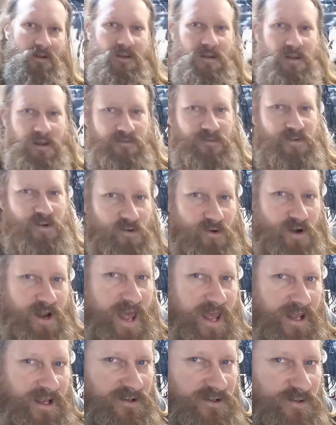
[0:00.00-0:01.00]
If you're an
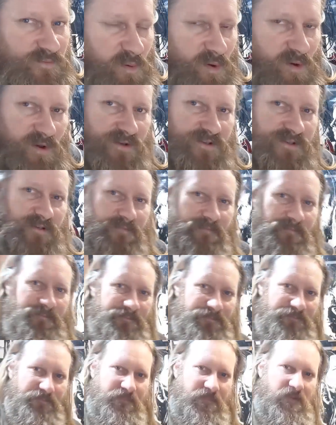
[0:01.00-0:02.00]
Angus person
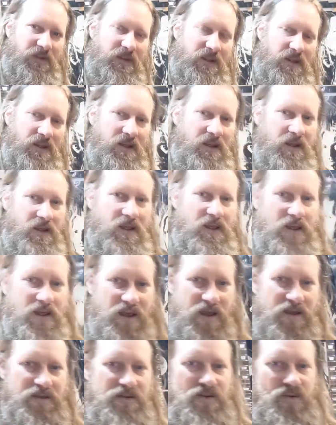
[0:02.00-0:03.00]
and